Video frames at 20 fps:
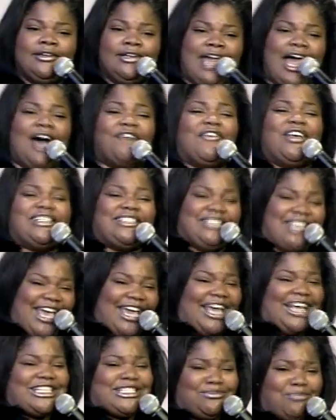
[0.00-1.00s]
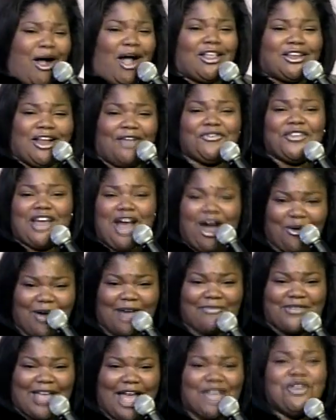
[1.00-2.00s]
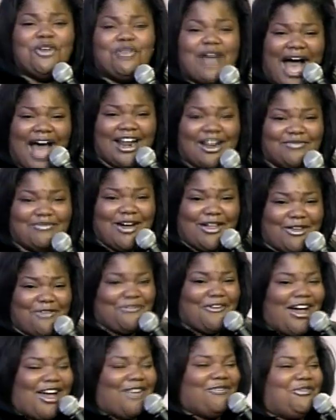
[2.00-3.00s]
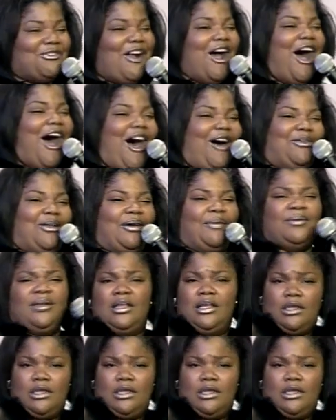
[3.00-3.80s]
Now, if his dick is small enough to go up there, you got a motherfucking problem.